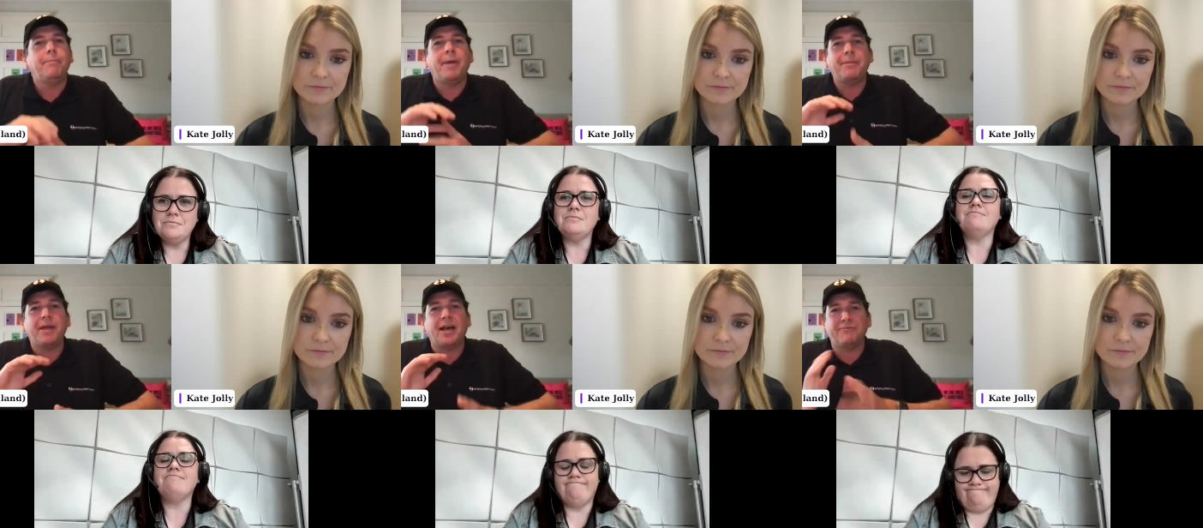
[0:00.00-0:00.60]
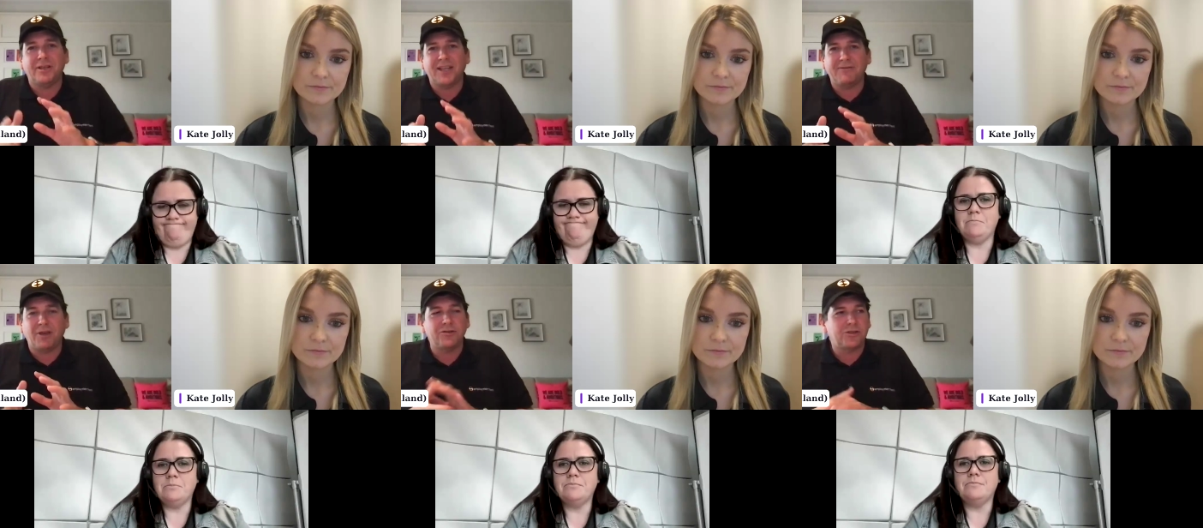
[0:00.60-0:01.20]
Speaker 1: Maybe after
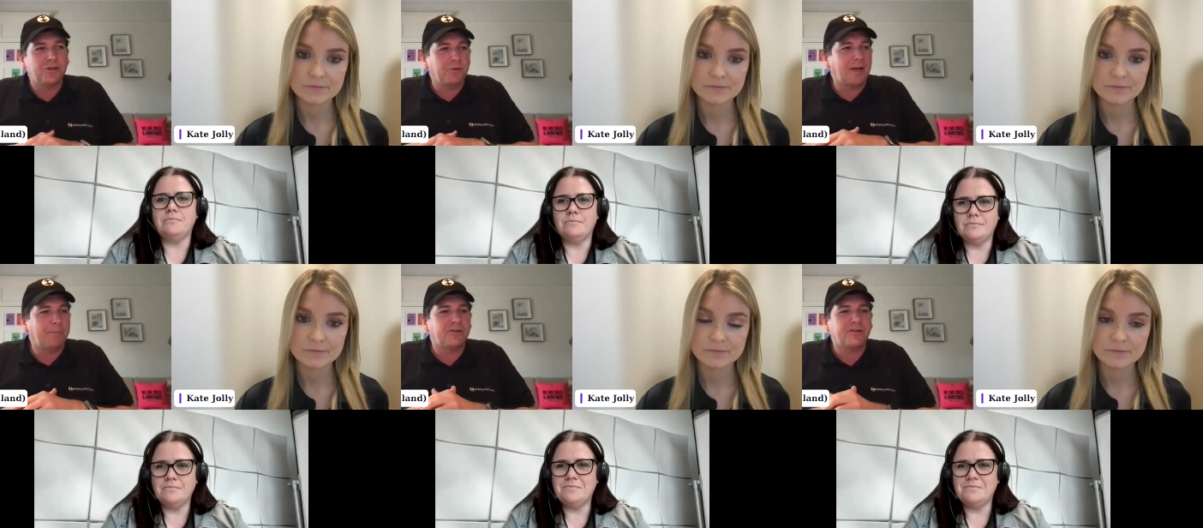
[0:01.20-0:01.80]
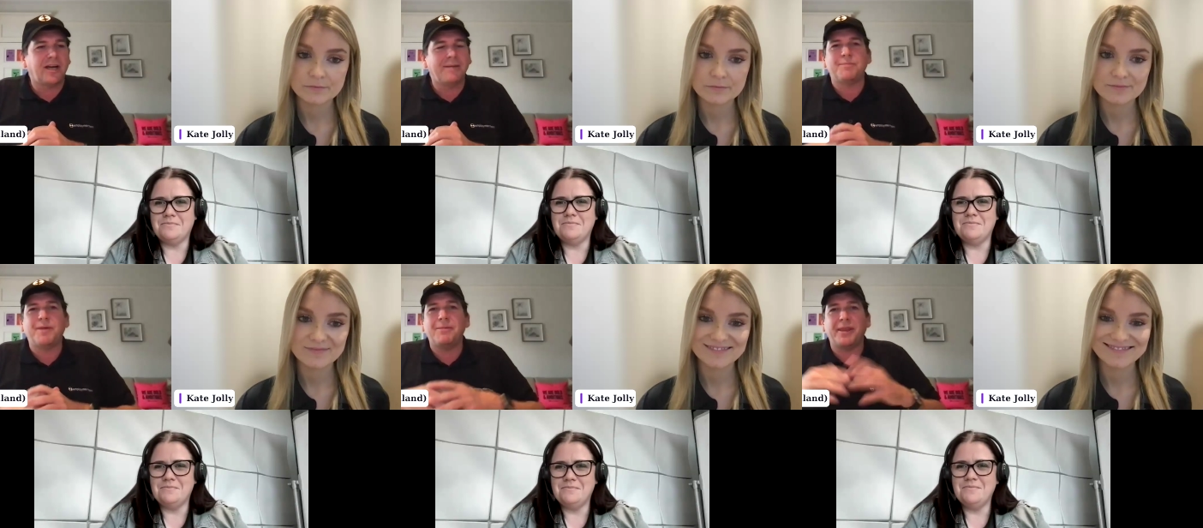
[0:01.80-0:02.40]
they've ghosted you a couple of
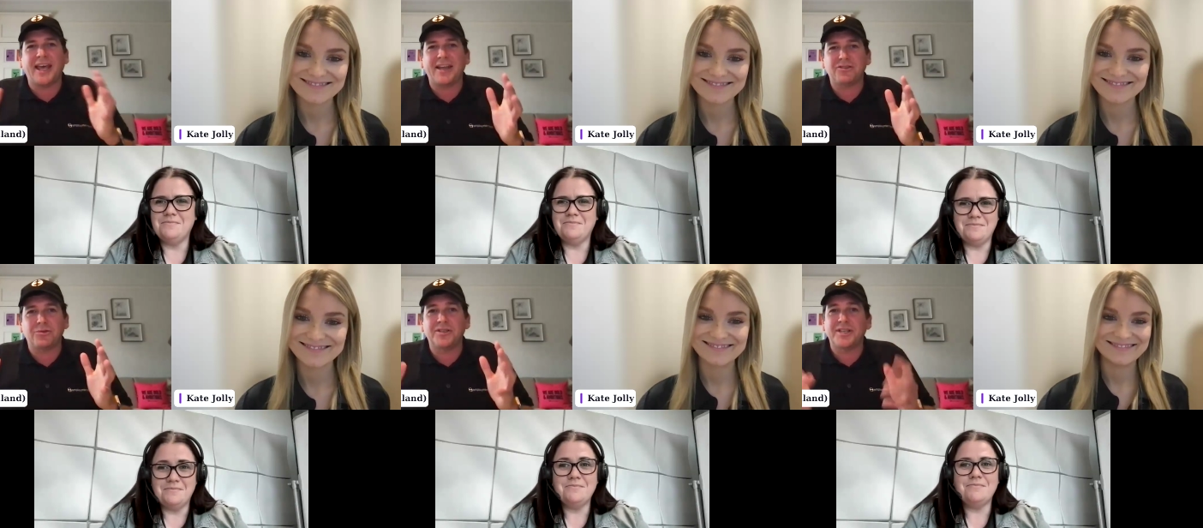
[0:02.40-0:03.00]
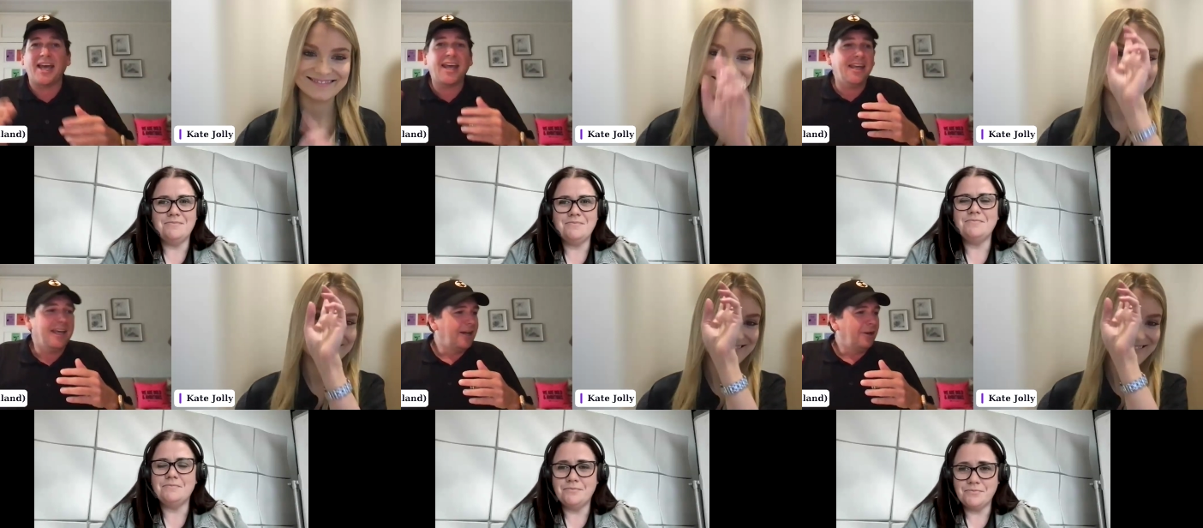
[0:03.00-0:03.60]
times, maybe the answer is,
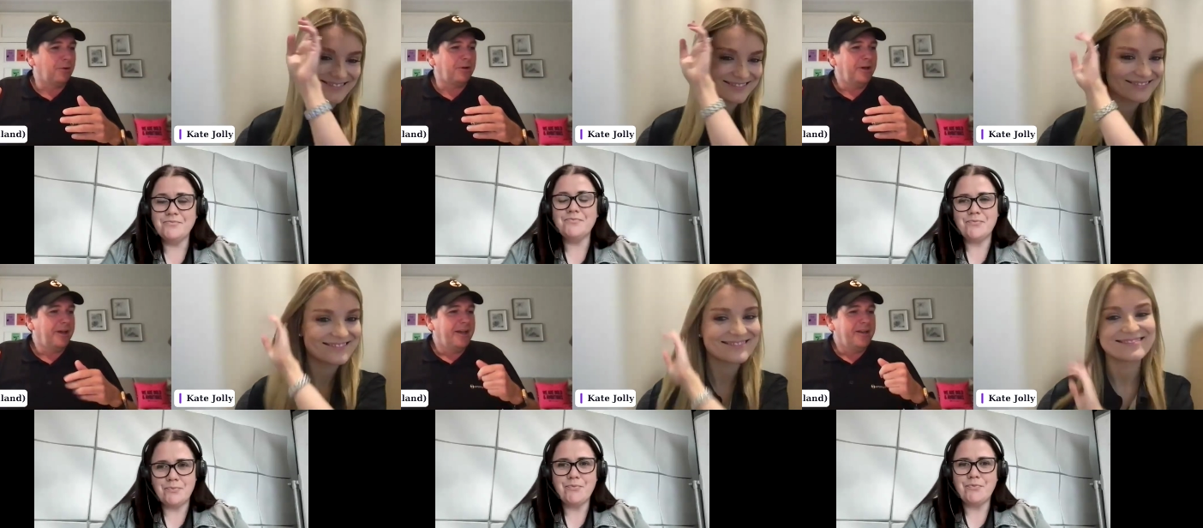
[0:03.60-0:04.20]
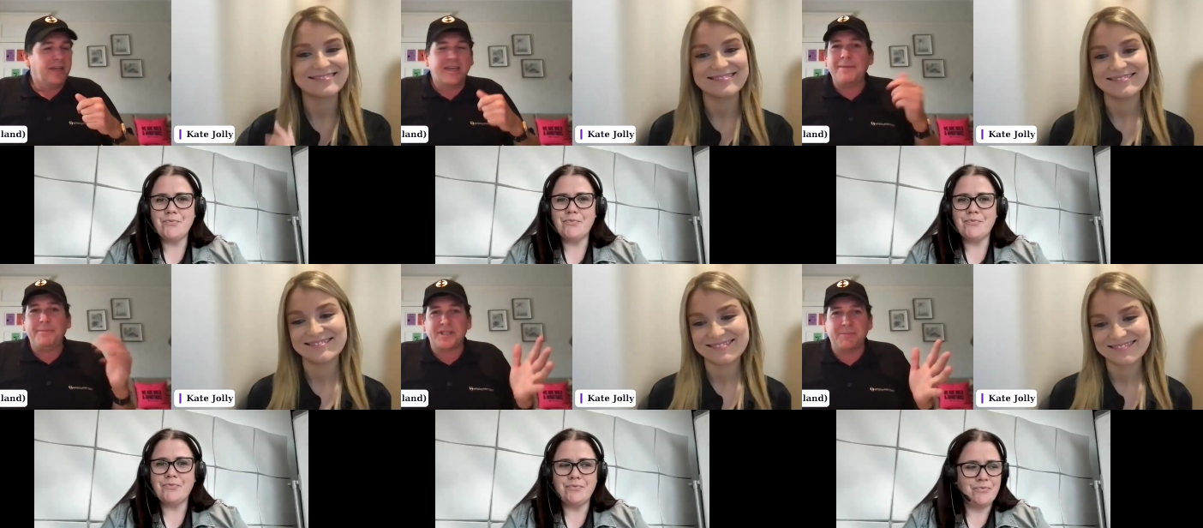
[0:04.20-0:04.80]
hey, look,
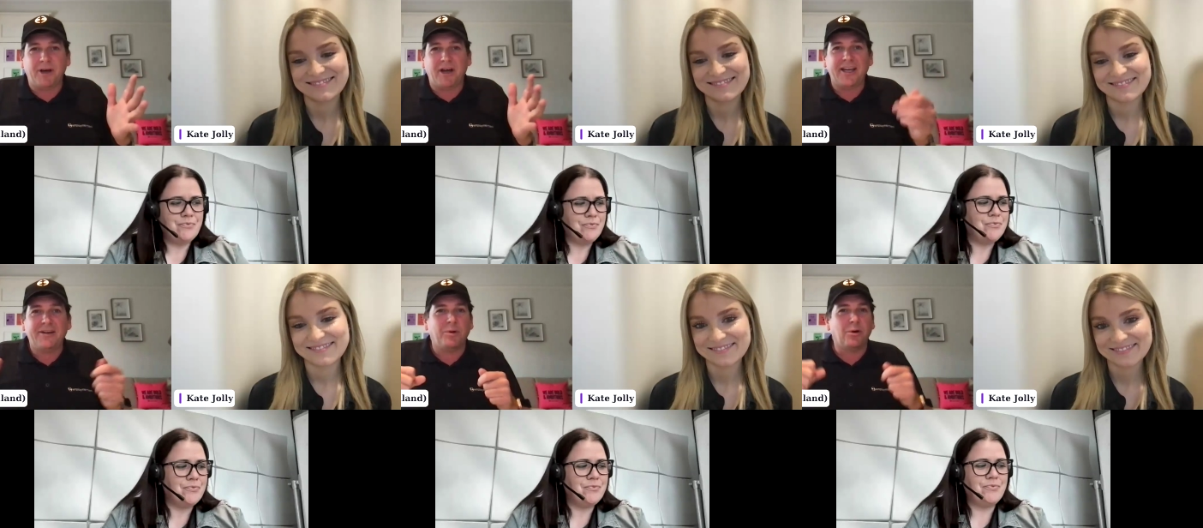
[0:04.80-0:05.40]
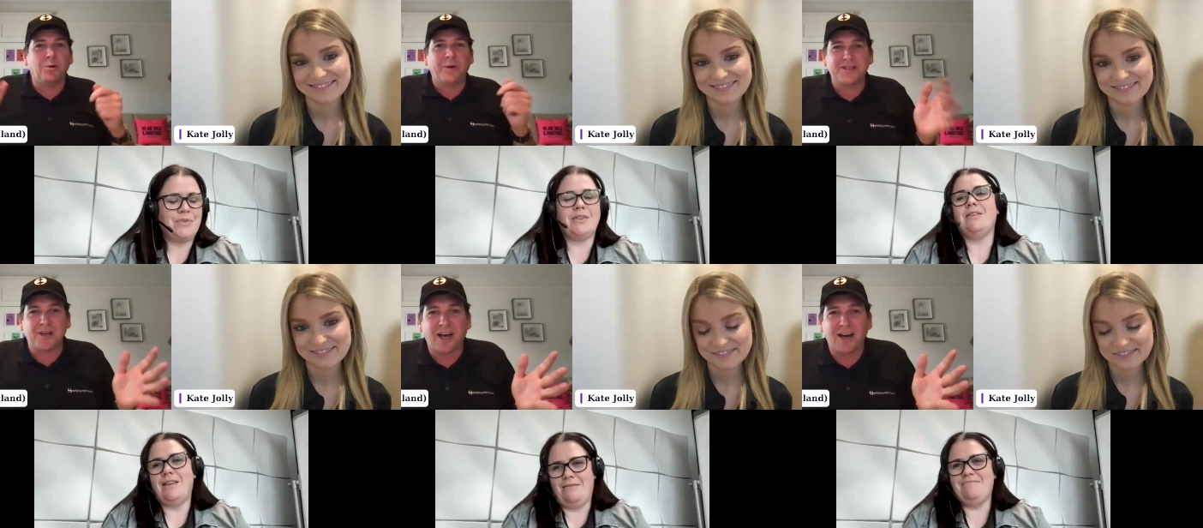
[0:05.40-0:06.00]
keep us in mind. We're
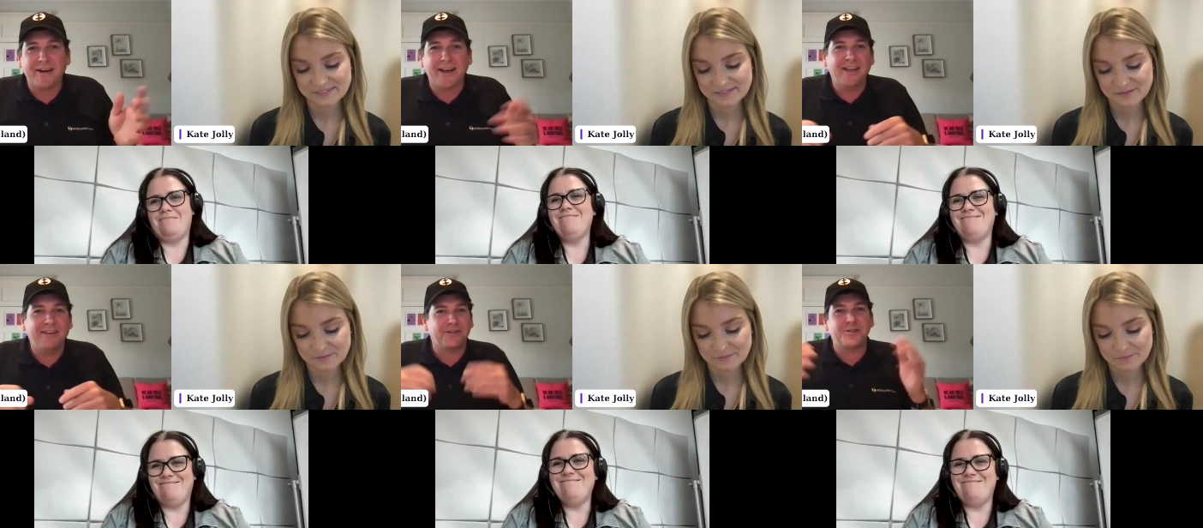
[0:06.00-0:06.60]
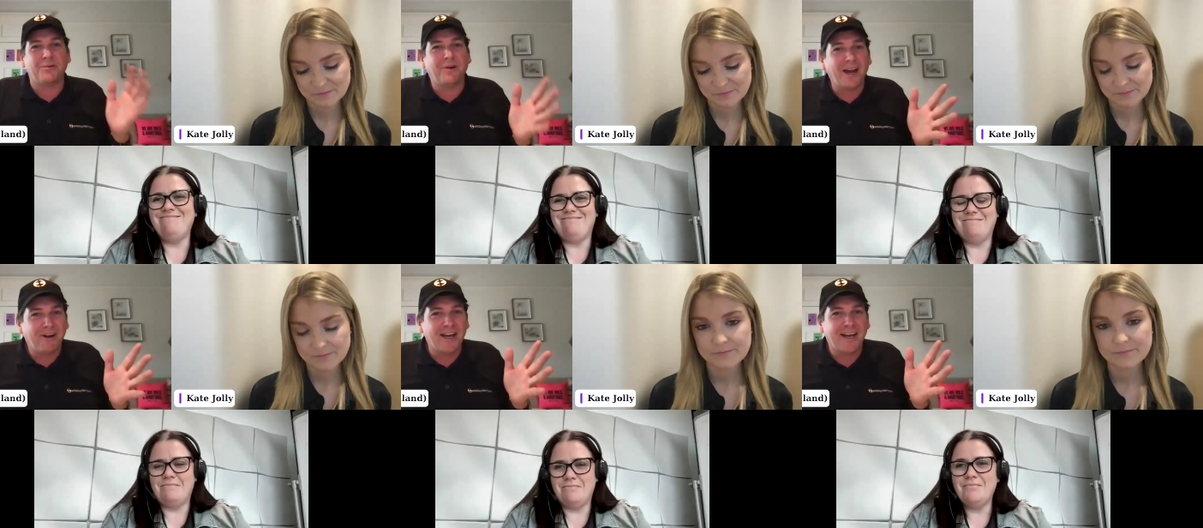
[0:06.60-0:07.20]
always hiring. If it's not
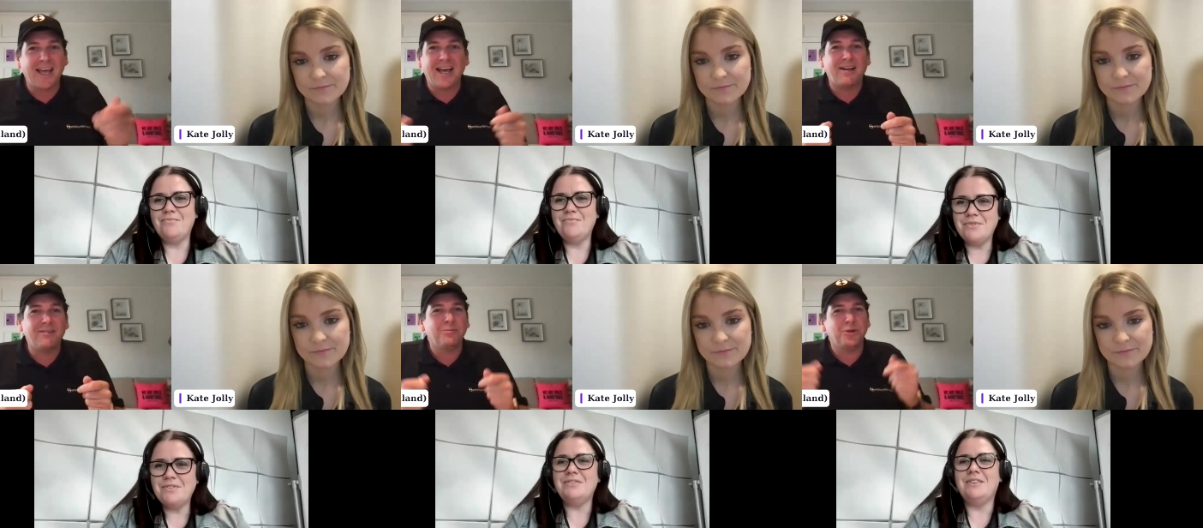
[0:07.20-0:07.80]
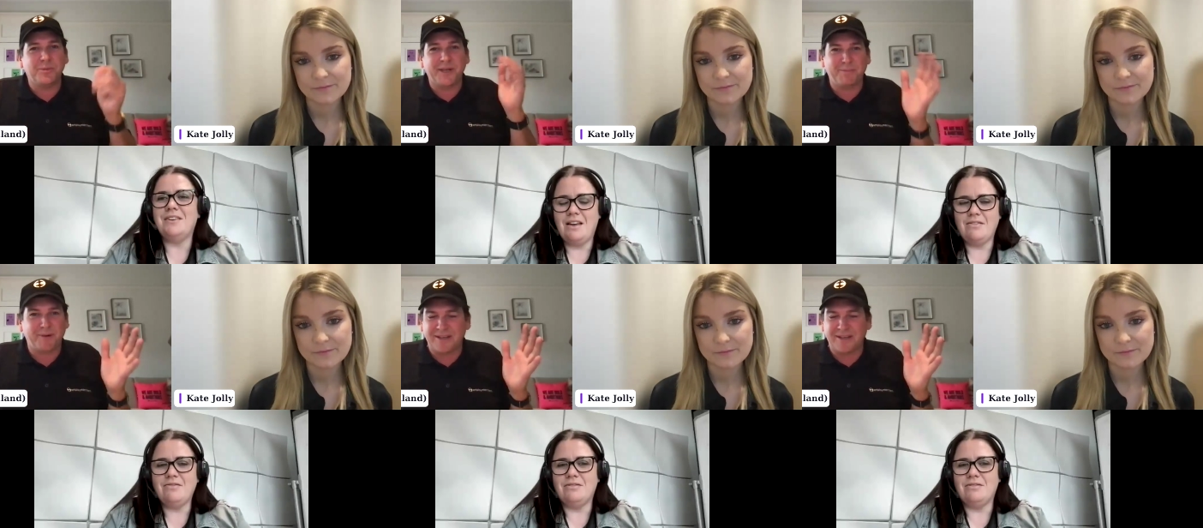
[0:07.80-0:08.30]
right right now, would you be? Yeah.